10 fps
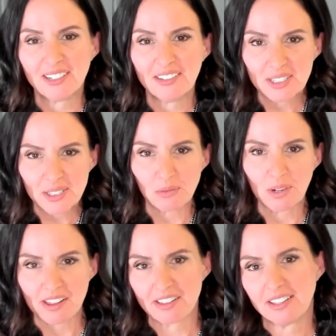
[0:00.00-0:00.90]
And that's one
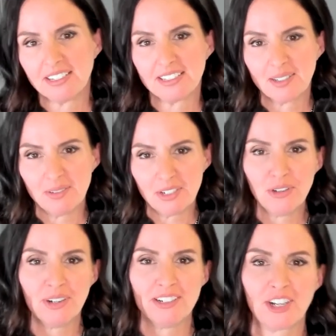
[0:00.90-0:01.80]
of the things, I mean, you
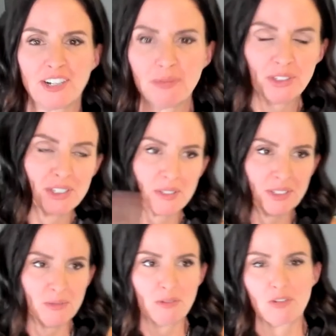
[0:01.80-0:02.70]
and I talked about this, you
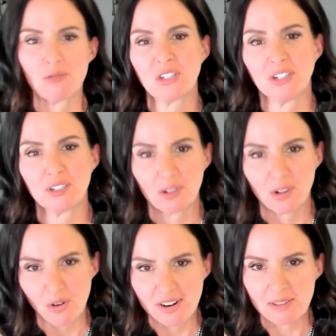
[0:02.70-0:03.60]
know, before we started
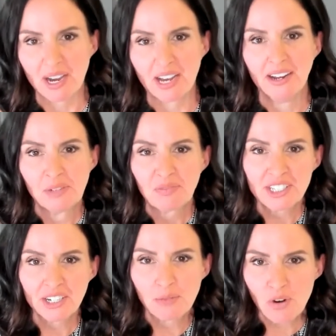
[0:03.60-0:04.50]
recording, but
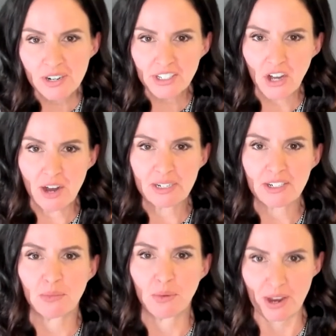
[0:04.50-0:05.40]
it's an important topic
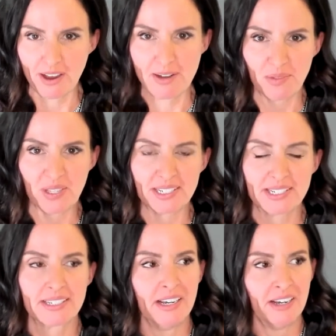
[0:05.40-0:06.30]
to bring up,
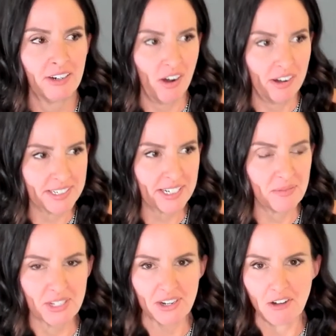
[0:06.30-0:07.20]
this
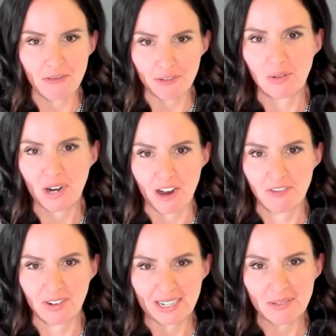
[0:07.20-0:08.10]
concept of full
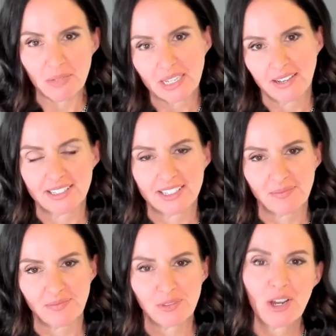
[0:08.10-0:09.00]
recovery, because
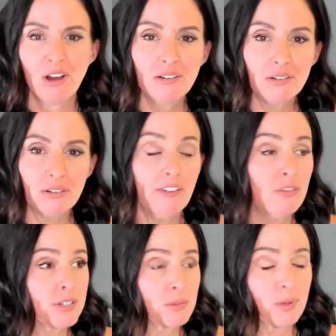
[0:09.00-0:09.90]
we all, of
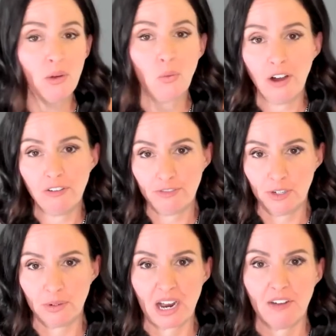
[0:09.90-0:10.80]
course, we all want full
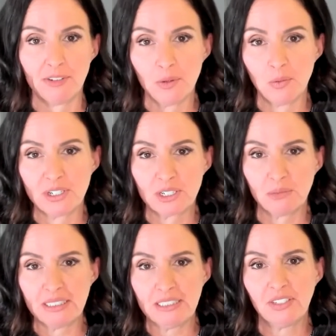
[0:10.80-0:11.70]
recovery. We want to
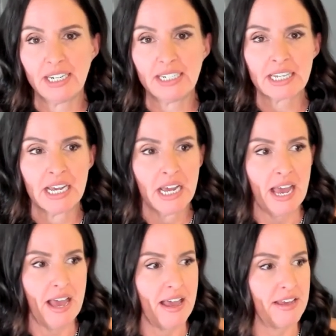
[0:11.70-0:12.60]
believe in it.
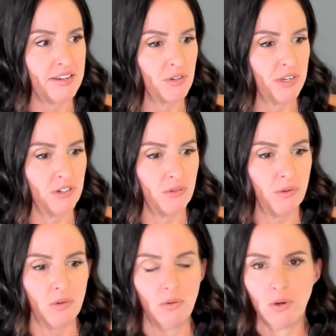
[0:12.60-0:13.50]
And, you know,
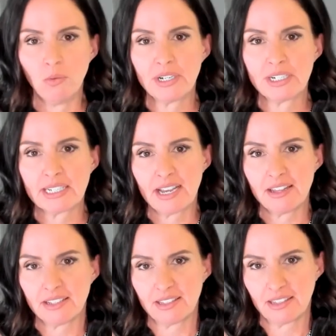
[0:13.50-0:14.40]
we want to say
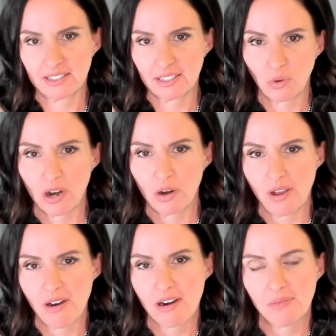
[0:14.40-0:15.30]
that this is where we
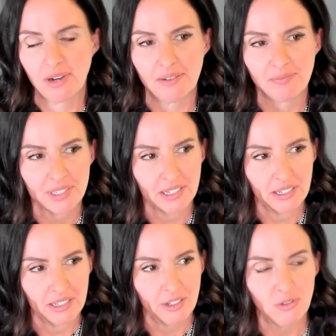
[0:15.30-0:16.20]
are, but
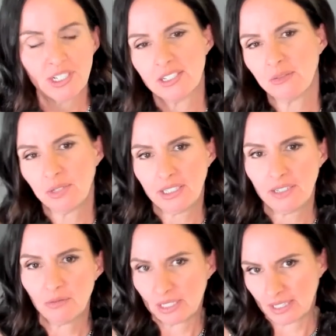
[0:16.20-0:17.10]
does it
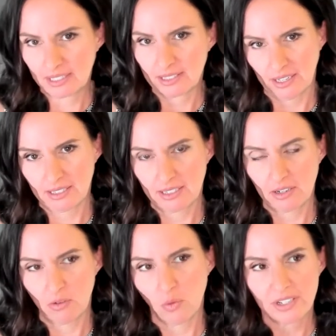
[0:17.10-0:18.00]
really exist?
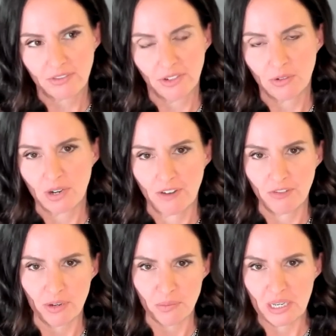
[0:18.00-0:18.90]
What does full
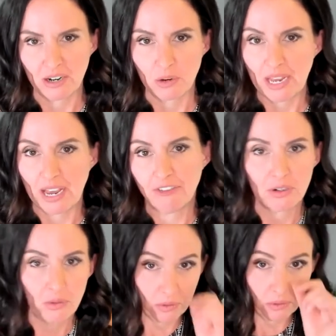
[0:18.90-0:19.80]
recovery mean? Are we
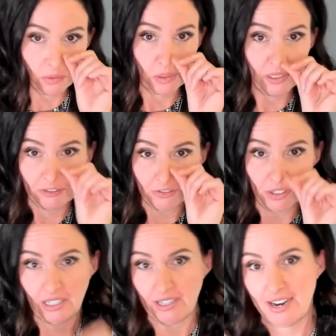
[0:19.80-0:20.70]
ever really
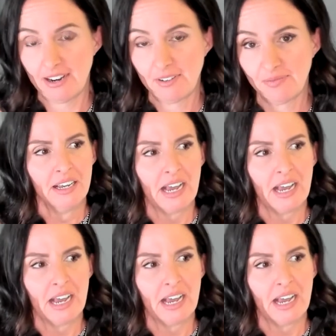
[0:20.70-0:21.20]
fully there?